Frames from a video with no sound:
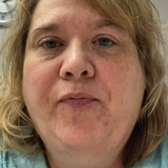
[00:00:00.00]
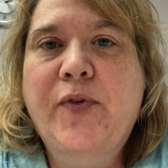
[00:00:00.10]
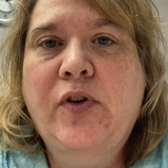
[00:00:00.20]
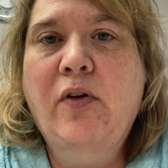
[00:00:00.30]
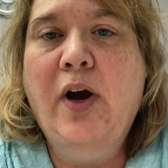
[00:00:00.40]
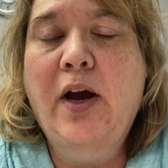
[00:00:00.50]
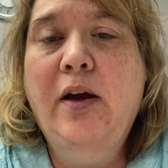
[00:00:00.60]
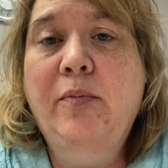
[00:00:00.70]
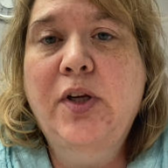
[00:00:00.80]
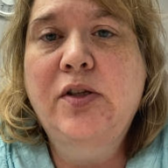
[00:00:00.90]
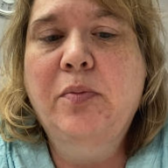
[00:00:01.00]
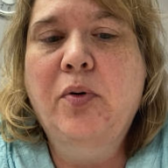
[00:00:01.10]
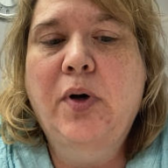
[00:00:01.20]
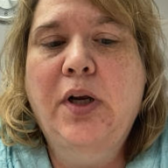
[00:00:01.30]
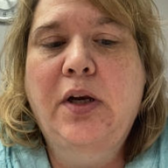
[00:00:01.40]
So I am
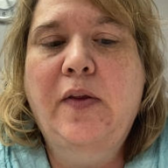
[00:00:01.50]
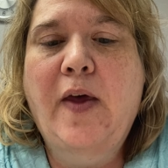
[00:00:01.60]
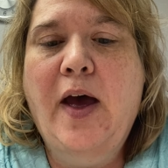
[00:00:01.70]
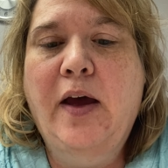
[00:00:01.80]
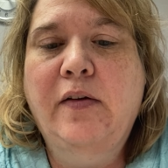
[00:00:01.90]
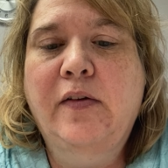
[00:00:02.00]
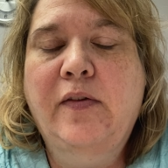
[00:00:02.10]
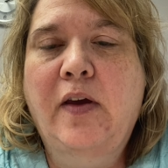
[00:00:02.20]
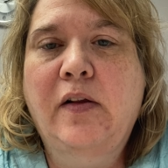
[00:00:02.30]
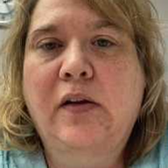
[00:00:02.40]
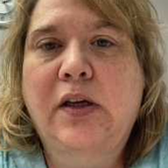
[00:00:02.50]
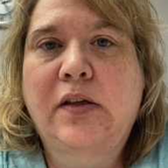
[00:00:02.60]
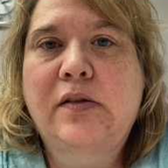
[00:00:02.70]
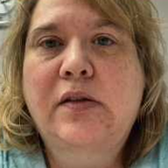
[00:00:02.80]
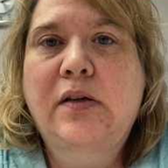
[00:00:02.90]
disappointed in that, to say the
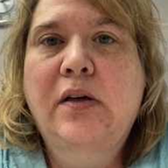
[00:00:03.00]
least.